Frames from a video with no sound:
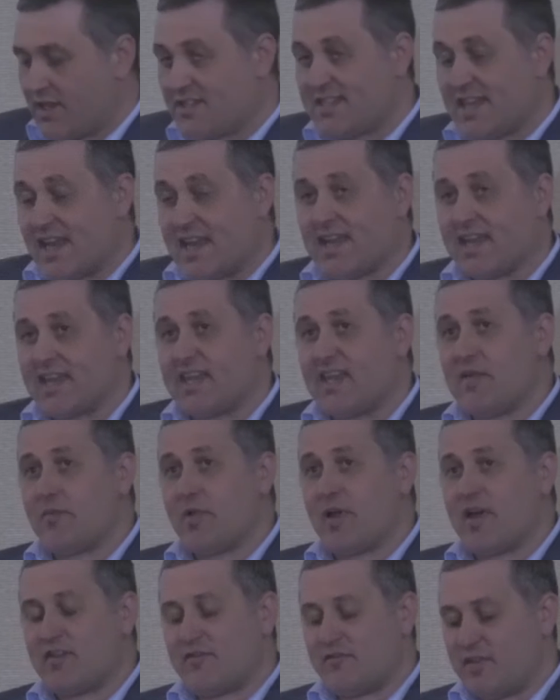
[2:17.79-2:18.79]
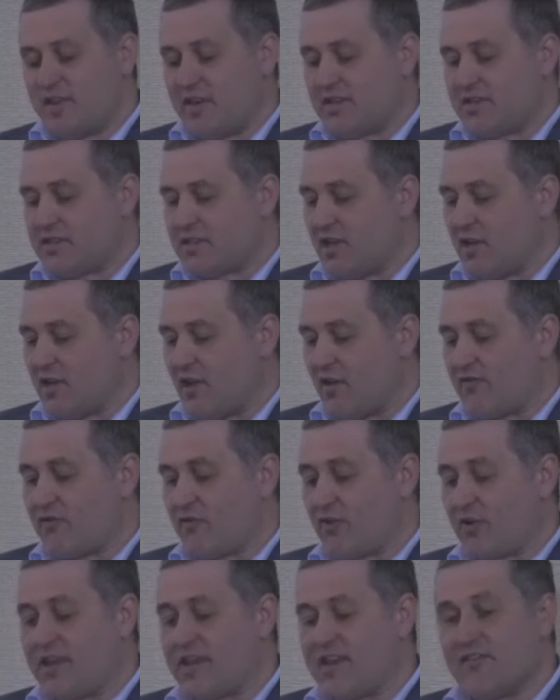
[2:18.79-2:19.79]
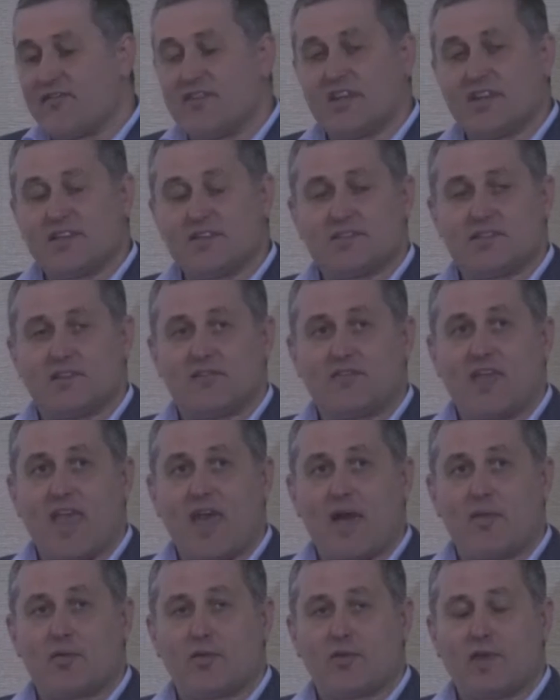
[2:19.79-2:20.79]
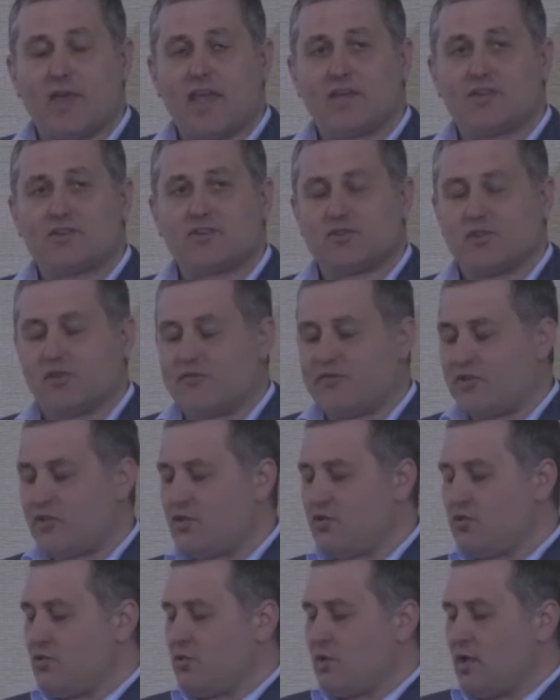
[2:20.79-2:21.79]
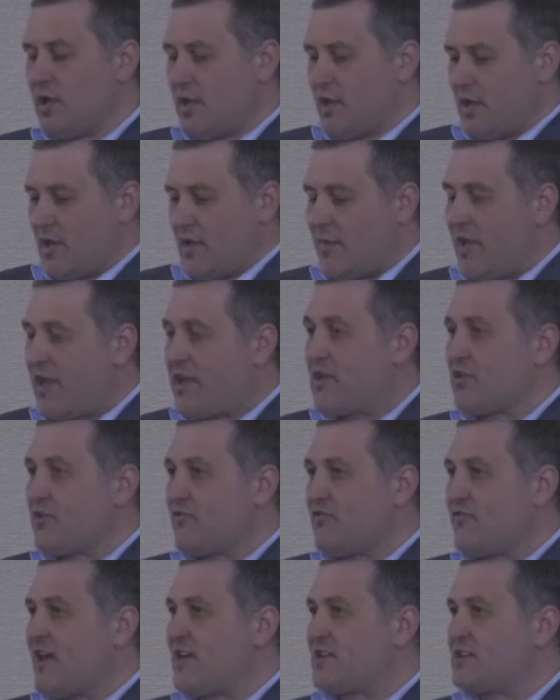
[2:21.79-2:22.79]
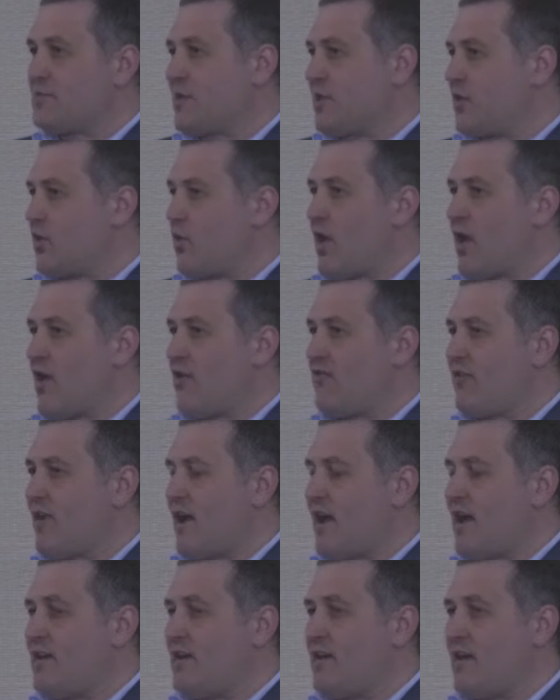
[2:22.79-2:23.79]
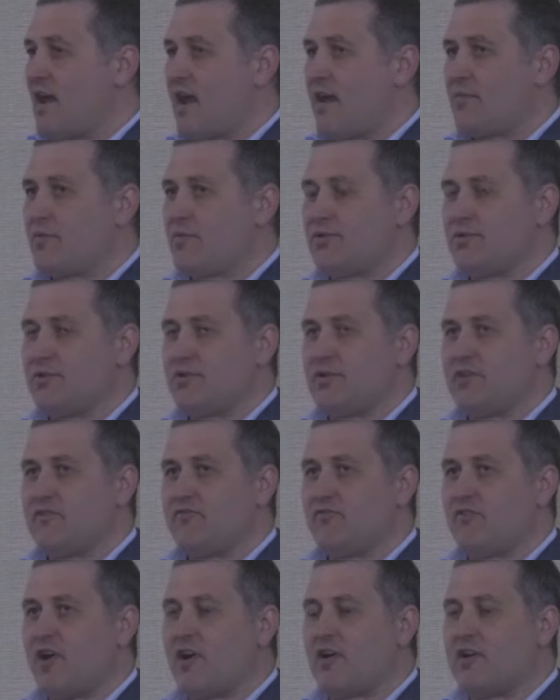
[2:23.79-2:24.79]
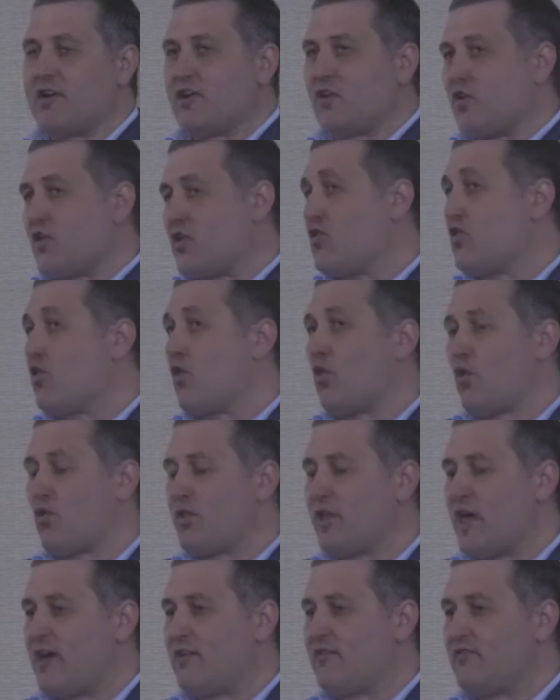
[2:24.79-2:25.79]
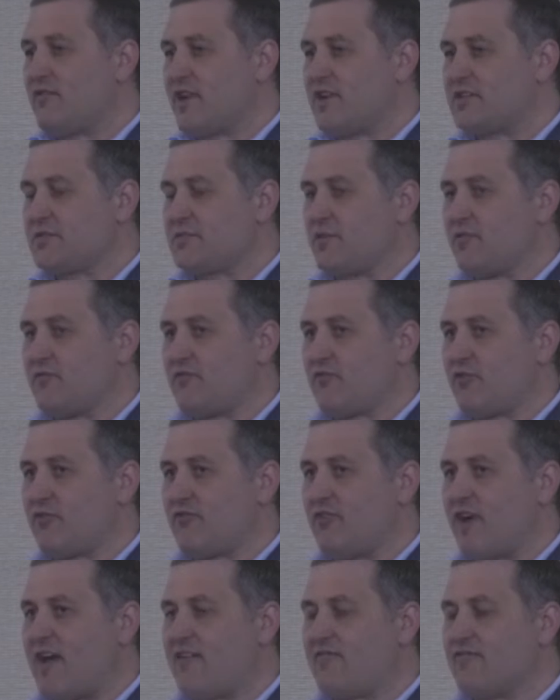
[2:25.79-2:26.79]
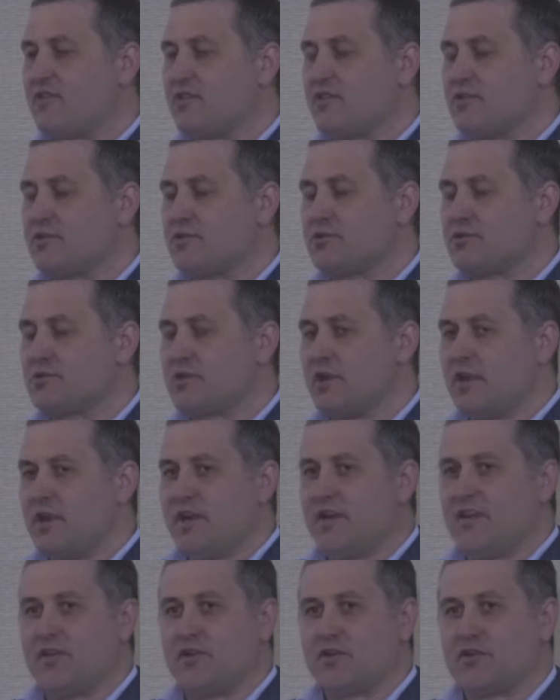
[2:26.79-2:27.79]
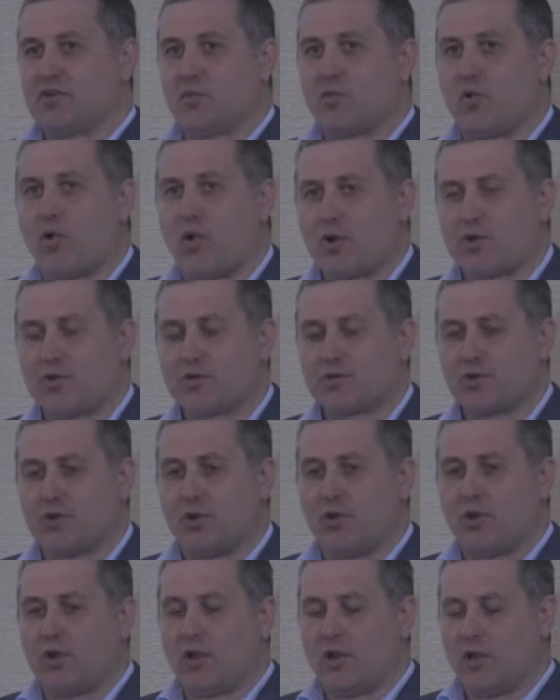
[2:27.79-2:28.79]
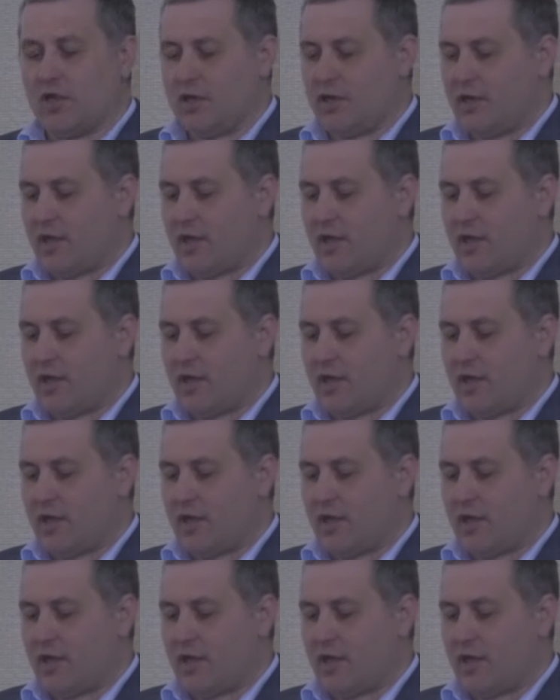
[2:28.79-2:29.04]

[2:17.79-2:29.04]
Second key benefit is a forgiveness of capital gains. So if you make your investment in a qualified opportunity fund and you hold that investment for 5 years, there's a partial